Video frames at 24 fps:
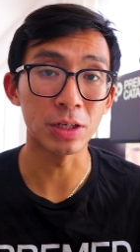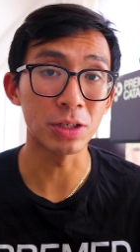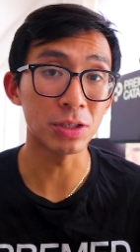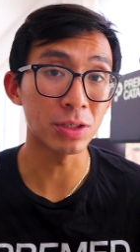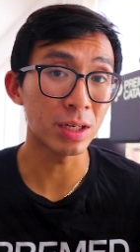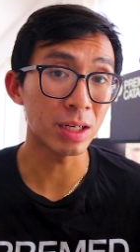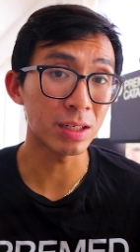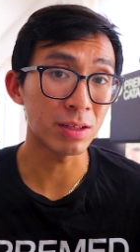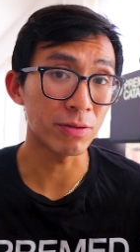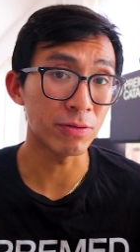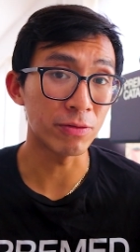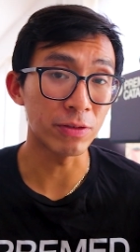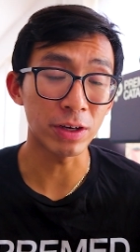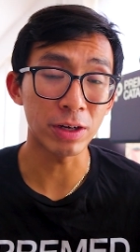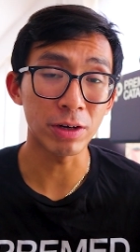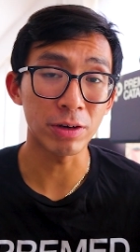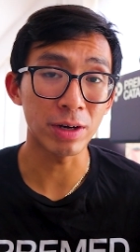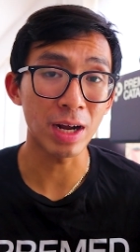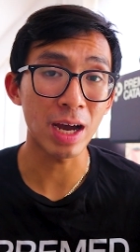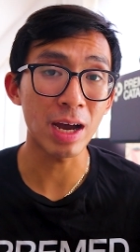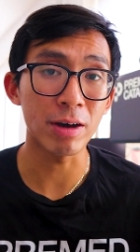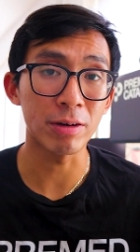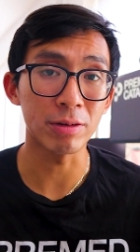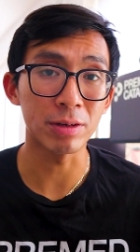I just had to
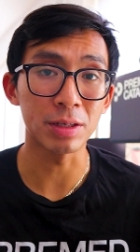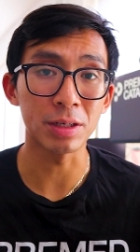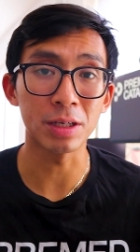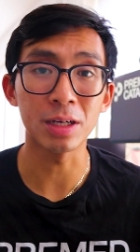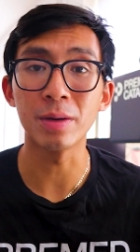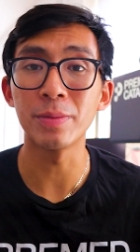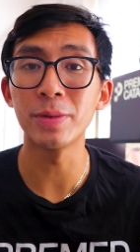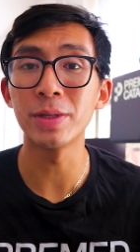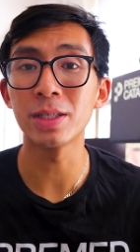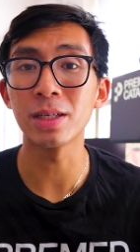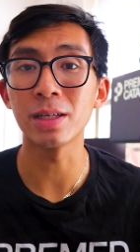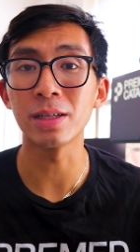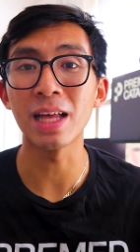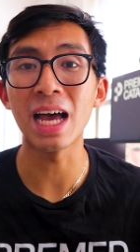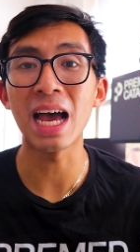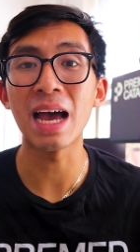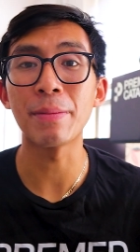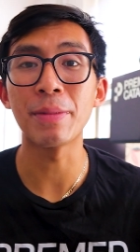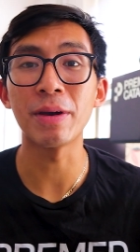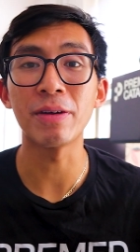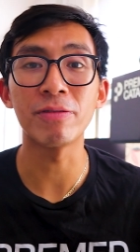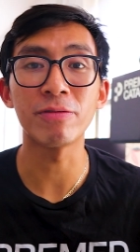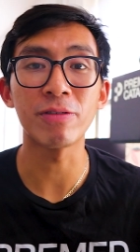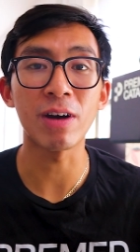figure it out and come into
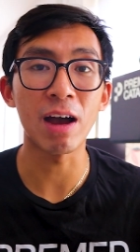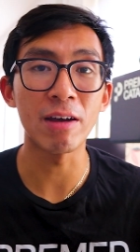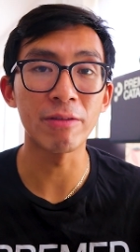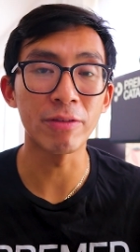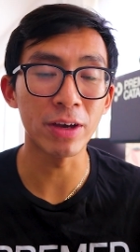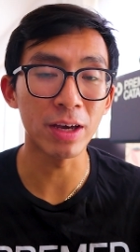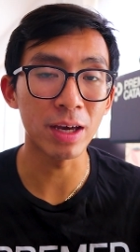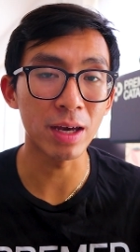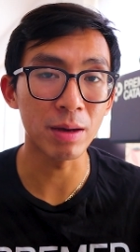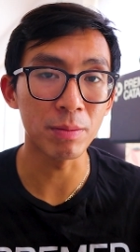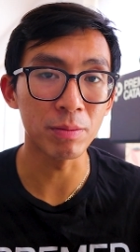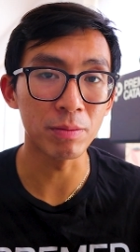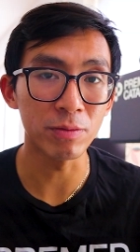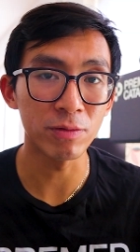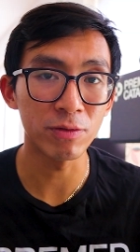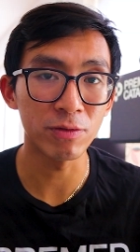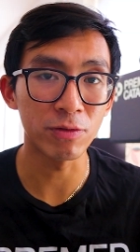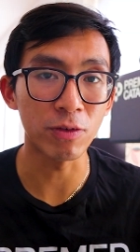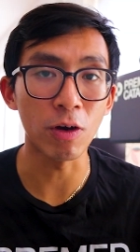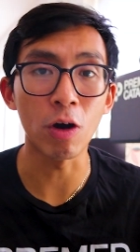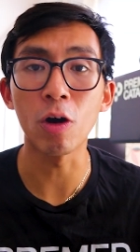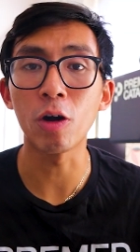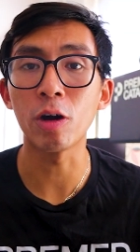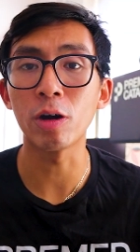lab at five A M,
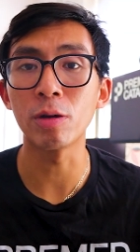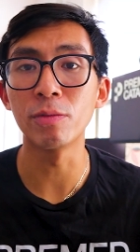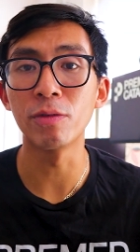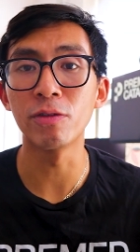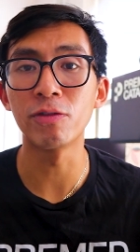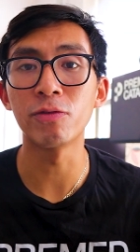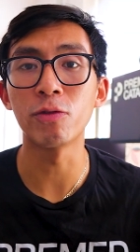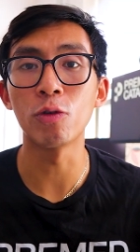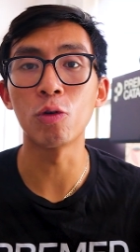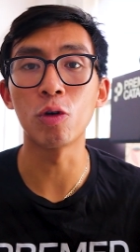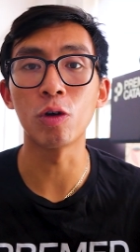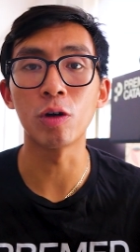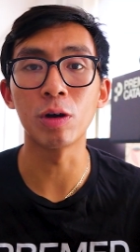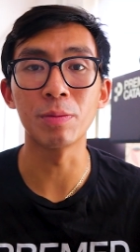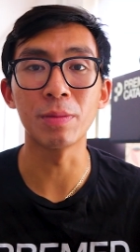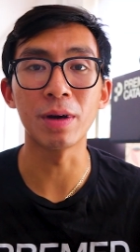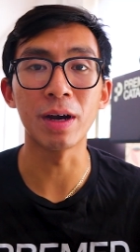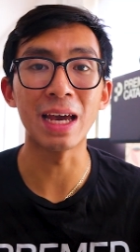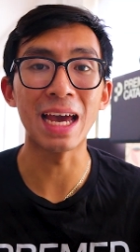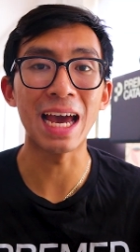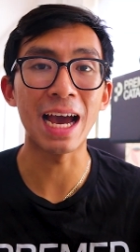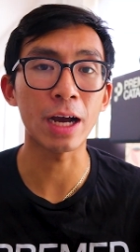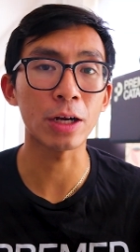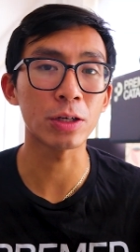far before
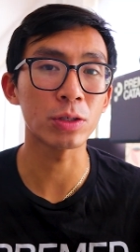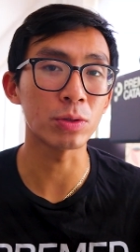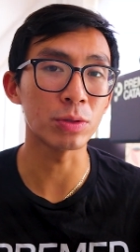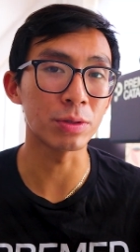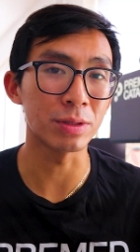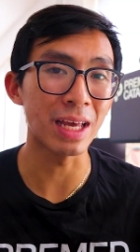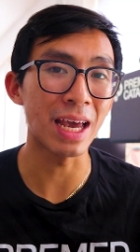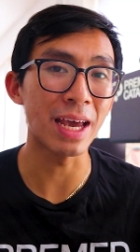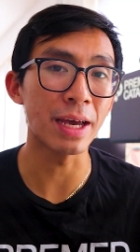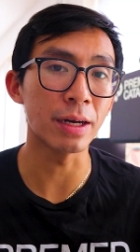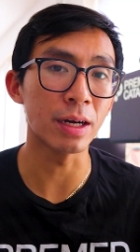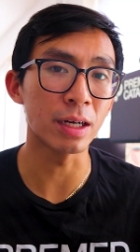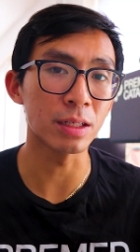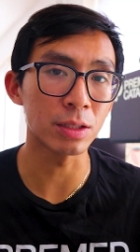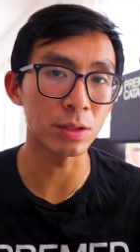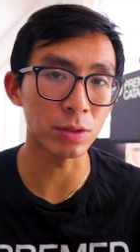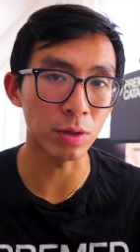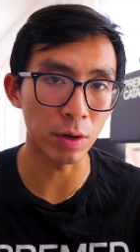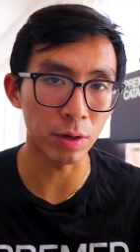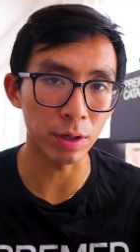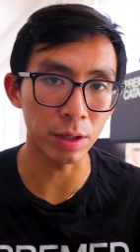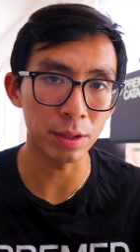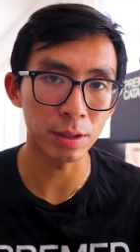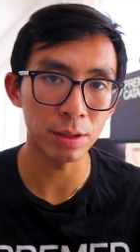my actual day got
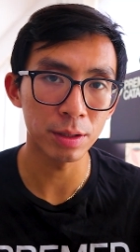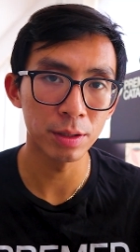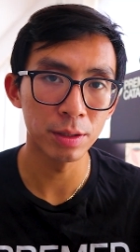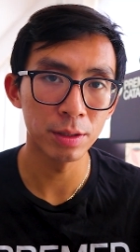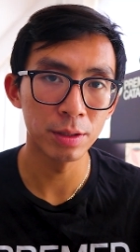started.